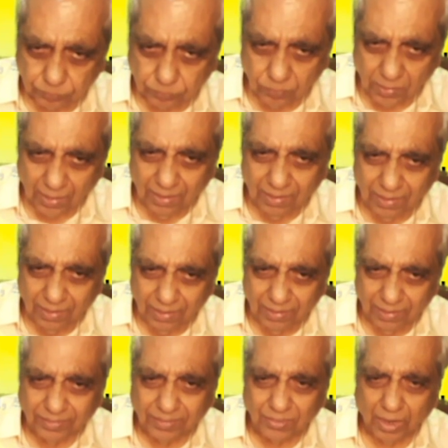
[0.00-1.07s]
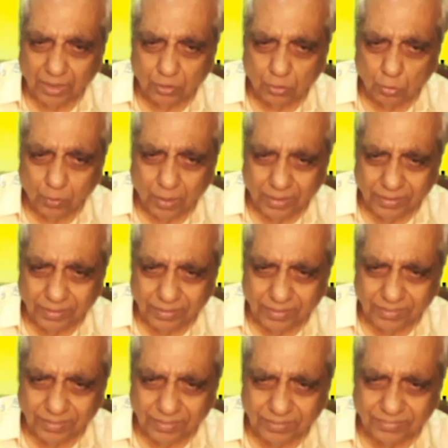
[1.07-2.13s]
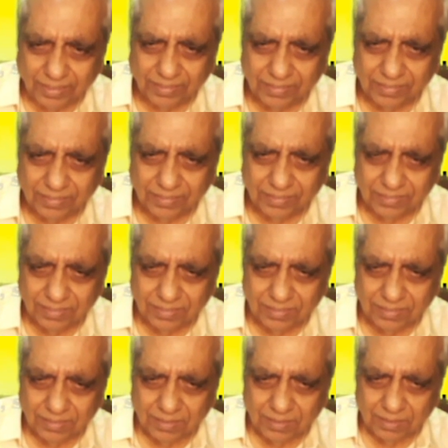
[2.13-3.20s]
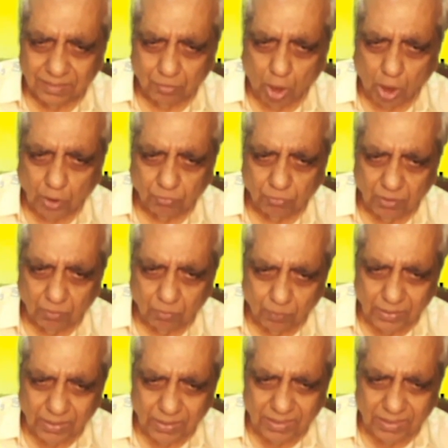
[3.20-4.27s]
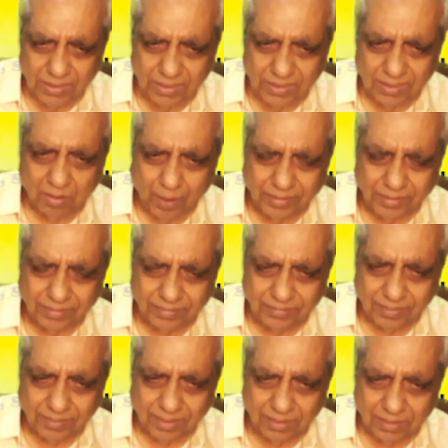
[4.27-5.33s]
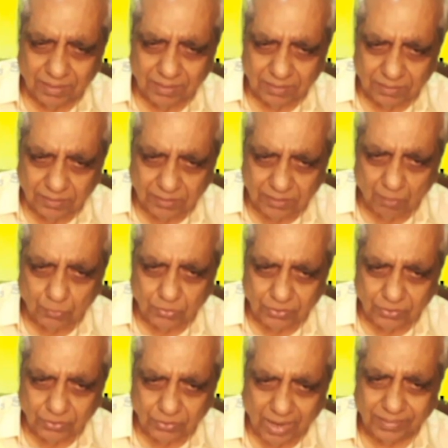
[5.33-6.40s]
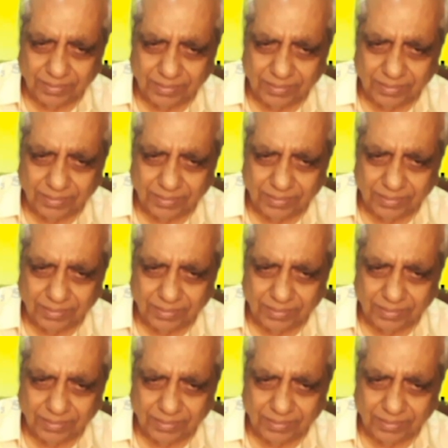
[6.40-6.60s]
let us try to understand what we mean by the term science.